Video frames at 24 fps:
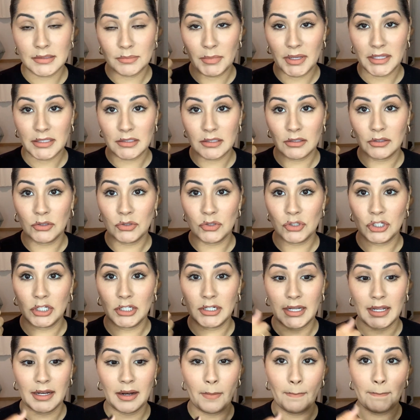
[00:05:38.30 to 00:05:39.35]
solution
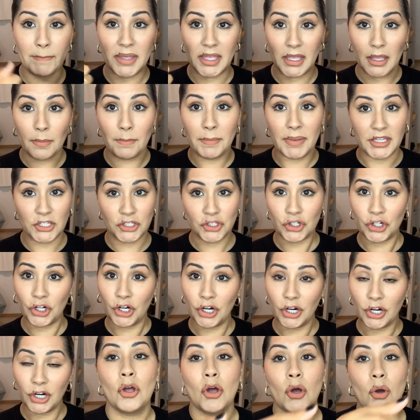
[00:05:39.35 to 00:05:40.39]
in a big
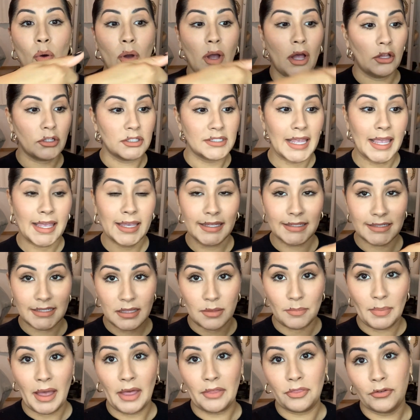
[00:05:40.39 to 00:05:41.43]
pitcher. I'll take it to the
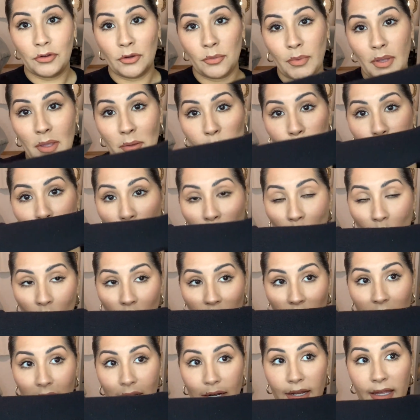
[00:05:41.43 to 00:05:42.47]
bathroom and pour
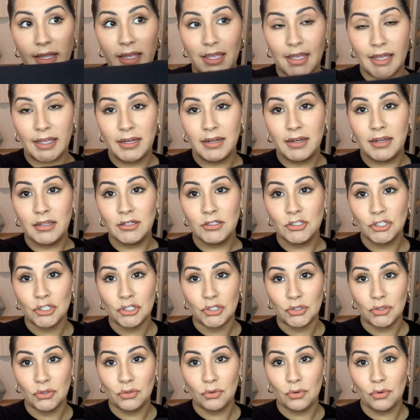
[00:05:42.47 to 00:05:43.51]
it
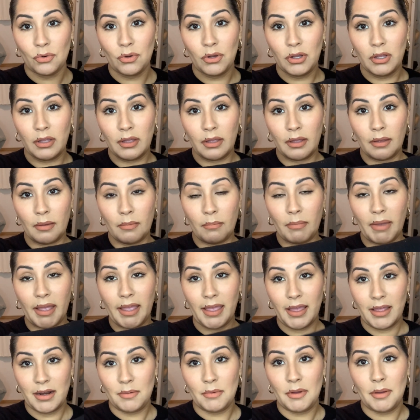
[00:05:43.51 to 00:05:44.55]
into my
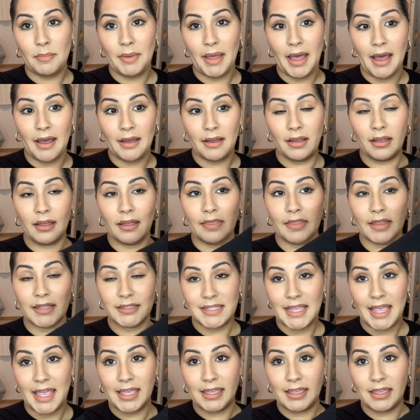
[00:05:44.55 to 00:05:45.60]
enema bag that's
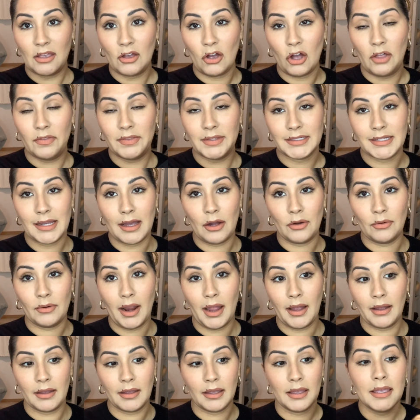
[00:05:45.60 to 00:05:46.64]
hanging on the towel
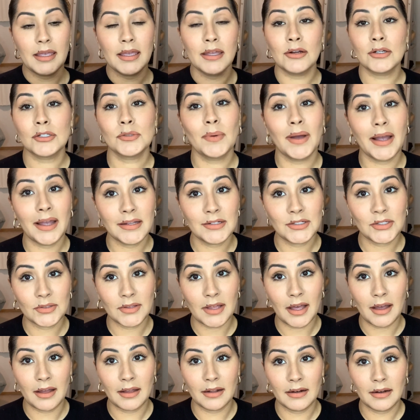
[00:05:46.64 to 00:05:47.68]
rack. Here's why I do
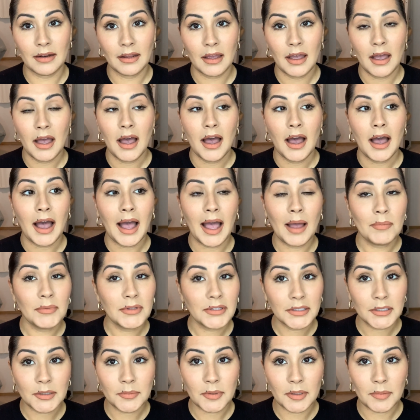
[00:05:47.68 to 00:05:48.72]
that. I'm a
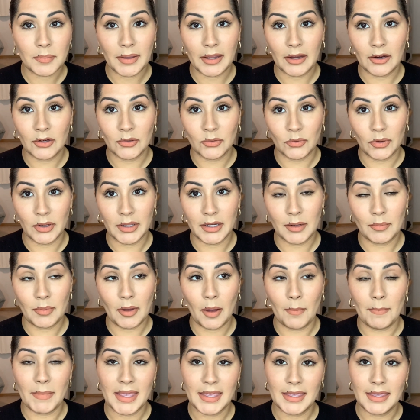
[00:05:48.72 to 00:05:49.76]
little bit paranoid
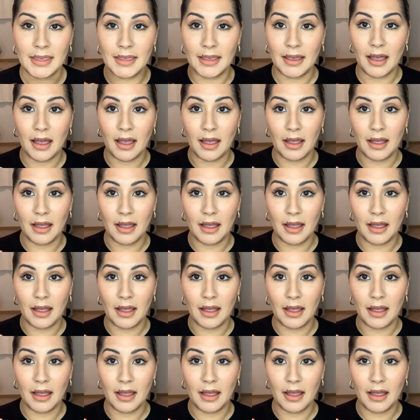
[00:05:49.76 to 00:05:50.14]
about making